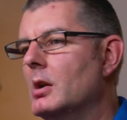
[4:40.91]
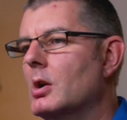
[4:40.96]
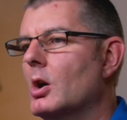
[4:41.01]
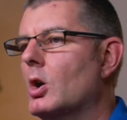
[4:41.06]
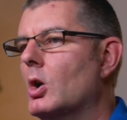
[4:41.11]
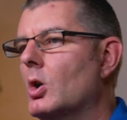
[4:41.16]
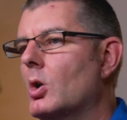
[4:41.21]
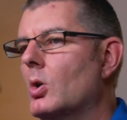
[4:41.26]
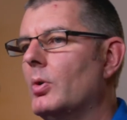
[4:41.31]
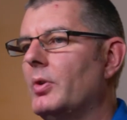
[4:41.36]

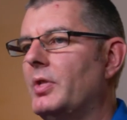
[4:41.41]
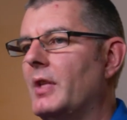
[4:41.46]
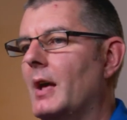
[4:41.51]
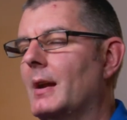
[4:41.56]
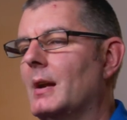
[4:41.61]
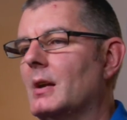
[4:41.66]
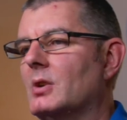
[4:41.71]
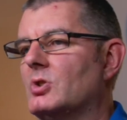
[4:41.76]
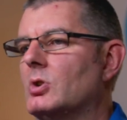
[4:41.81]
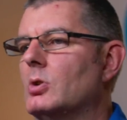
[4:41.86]
know
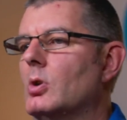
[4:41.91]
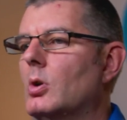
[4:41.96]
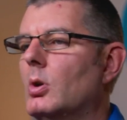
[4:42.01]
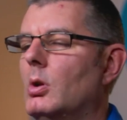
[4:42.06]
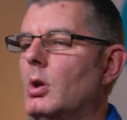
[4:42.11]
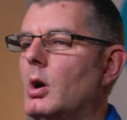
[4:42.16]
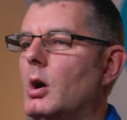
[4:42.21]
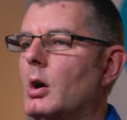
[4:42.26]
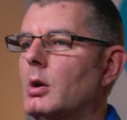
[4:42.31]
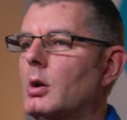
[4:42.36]
that it's no
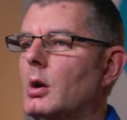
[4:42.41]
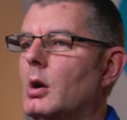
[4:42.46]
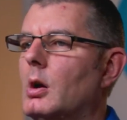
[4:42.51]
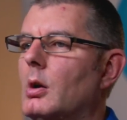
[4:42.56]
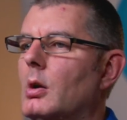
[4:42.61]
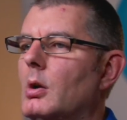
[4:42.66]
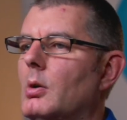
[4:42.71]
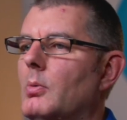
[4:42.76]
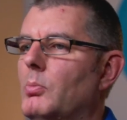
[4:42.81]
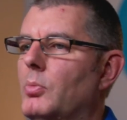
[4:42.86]

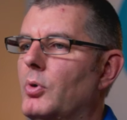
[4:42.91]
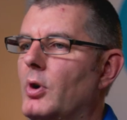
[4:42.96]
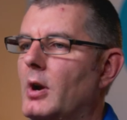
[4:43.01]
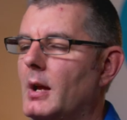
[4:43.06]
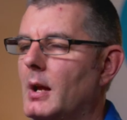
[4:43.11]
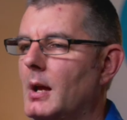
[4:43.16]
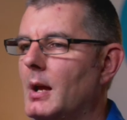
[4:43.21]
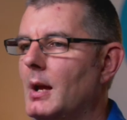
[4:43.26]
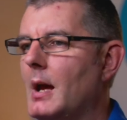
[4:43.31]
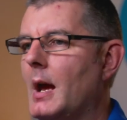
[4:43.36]
longer
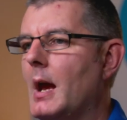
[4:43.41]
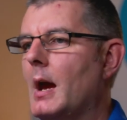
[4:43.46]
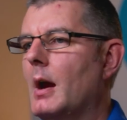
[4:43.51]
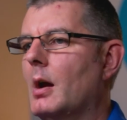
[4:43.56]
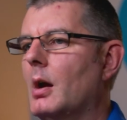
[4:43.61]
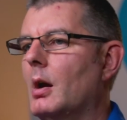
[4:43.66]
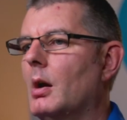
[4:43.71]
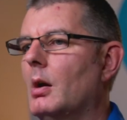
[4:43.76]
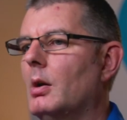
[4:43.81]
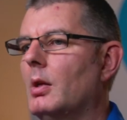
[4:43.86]
bringing
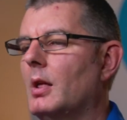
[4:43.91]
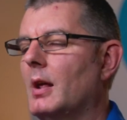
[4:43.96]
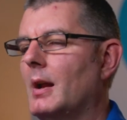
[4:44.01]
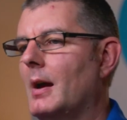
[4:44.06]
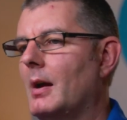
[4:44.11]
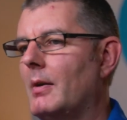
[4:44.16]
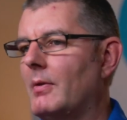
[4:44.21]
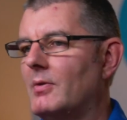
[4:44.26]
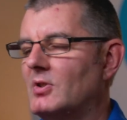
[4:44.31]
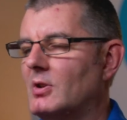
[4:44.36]
air that
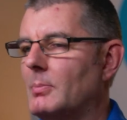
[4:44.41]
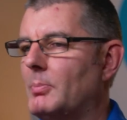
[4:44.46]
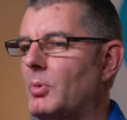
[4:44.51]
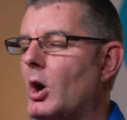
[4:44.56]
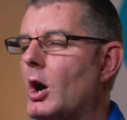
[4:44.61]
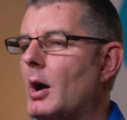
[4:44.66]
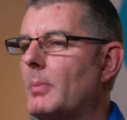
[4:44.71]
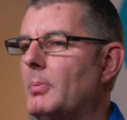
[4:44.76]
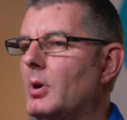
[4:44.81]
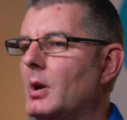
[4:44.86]
has the
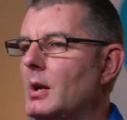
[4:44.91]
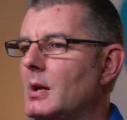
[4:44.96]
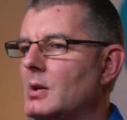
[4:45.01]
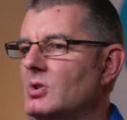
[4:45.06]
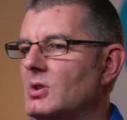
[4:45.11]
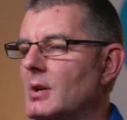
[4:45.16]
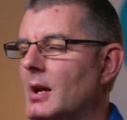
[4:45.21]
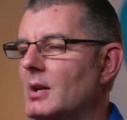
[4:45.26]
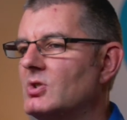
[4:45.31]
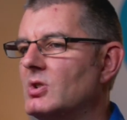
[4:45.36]

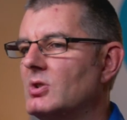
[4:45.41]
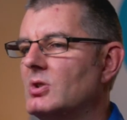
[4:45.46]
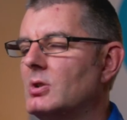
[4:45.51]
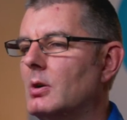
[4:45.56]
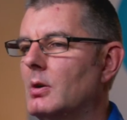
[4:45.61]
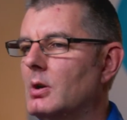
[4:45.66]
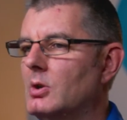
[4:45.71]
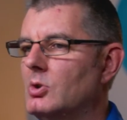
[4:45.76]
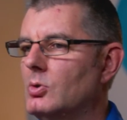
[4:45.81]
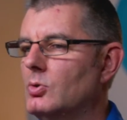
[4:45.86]
properties
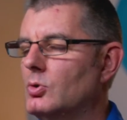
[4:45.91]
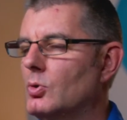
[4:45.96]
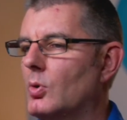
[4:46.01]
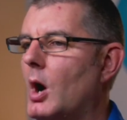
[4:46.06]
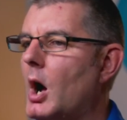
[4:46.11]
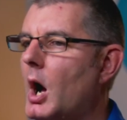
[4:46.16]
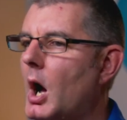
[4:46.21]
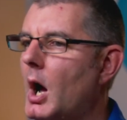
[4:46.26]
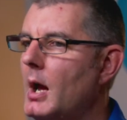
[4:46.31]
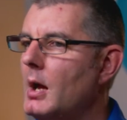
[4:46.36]
necessary to
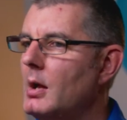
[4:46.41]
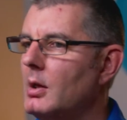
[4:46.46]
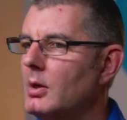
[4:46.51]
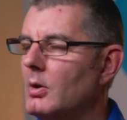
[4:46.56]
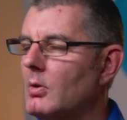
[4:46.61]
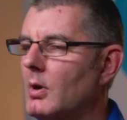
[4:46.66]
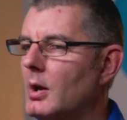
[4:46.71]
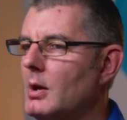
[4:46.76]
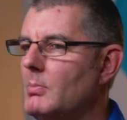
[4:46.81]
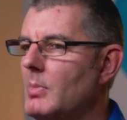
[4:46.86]
dry the
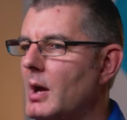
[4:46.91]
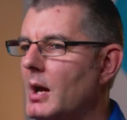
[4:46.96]
grain